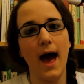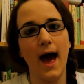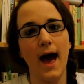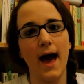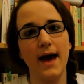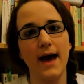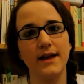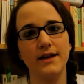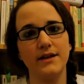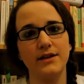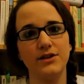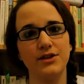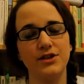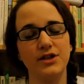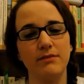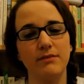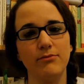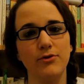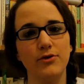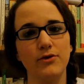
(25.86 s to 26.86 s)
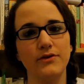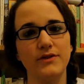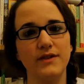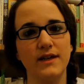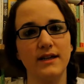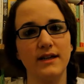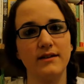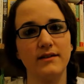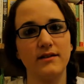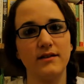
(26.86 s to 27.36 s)
and she moves
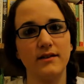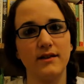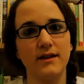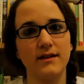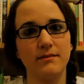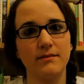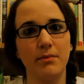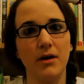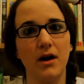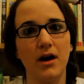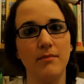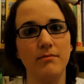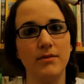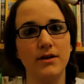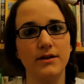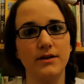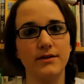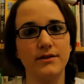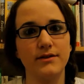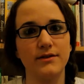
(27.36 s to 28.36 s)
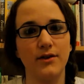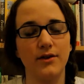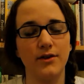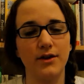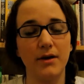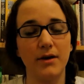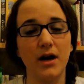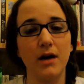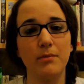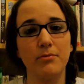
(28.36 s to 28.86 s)
into these apartments
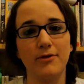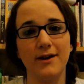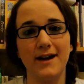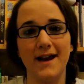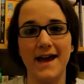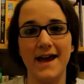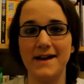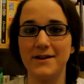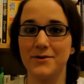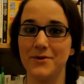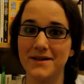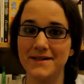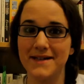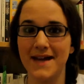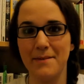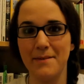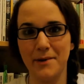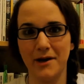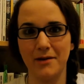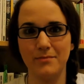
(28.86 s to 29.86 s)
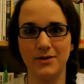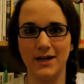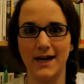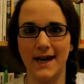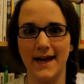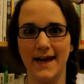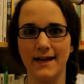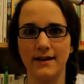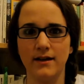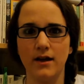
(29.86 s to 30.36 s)
on Barbary Lane, 28 Barbary
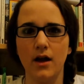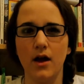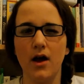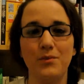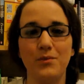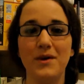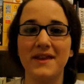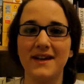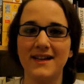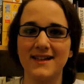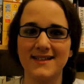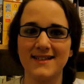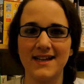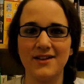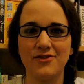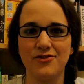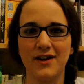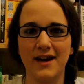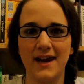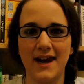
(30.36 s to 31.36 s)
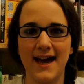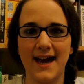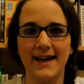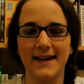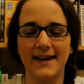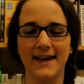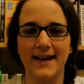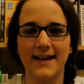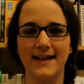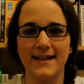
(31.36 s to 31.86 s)
Lane, with an eccentric
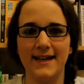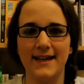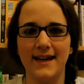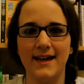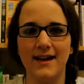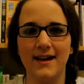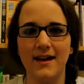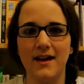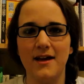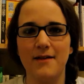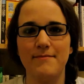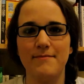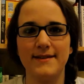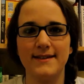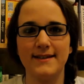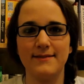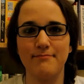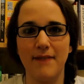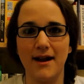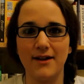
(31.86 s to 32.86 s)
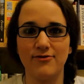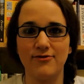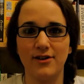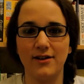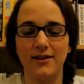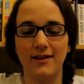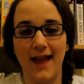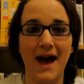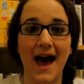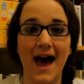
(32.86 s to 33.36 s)
landlady, Mrs.
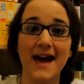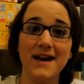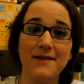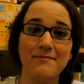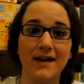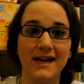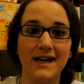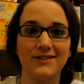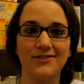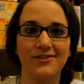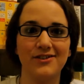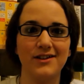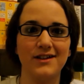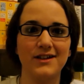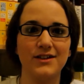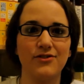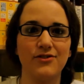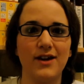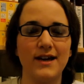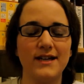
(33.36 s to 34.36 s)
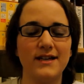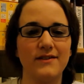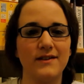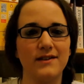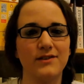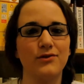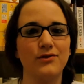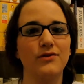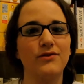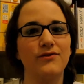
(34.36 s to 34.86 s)
Madrigal. Anna Madrigal has created
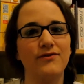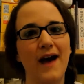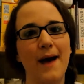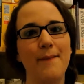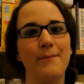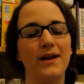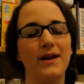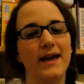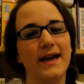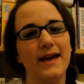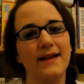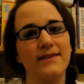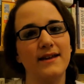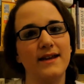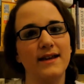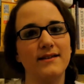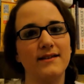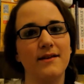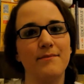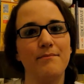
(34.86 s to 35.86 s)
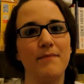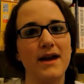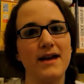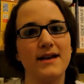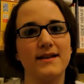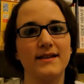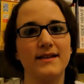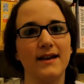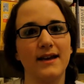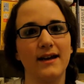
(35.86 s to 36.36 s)
this sort of family in these
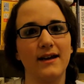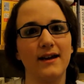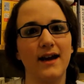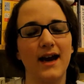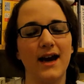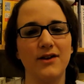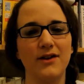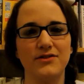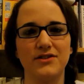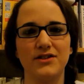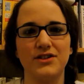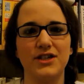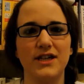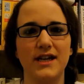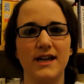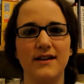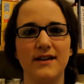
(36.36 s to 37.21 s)
amazing houses that she